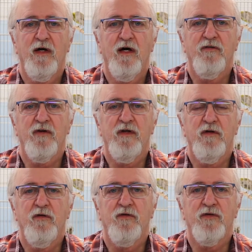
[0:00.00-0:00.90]
As I
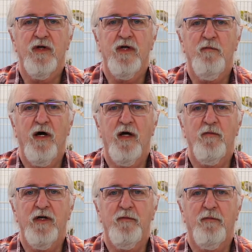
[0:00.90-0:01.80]
use a
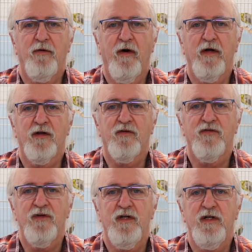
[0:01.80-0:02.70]
man-made product
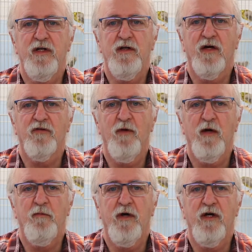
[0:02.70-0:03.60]
CD as
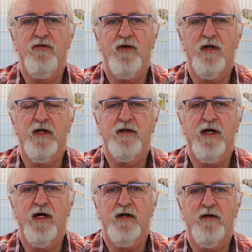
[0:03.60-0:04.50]
my base, I like
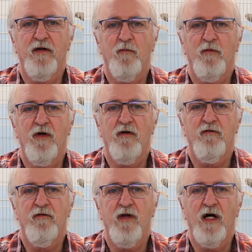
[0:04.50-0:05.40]
to add a number
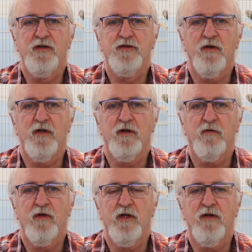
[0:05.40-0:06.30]
of natural
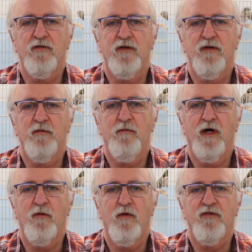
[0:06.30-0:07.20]
ingredients into
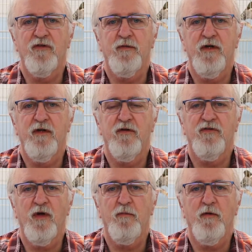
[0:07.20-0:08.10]
my recipe to
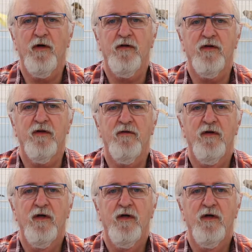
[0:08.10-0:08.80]
supplement it.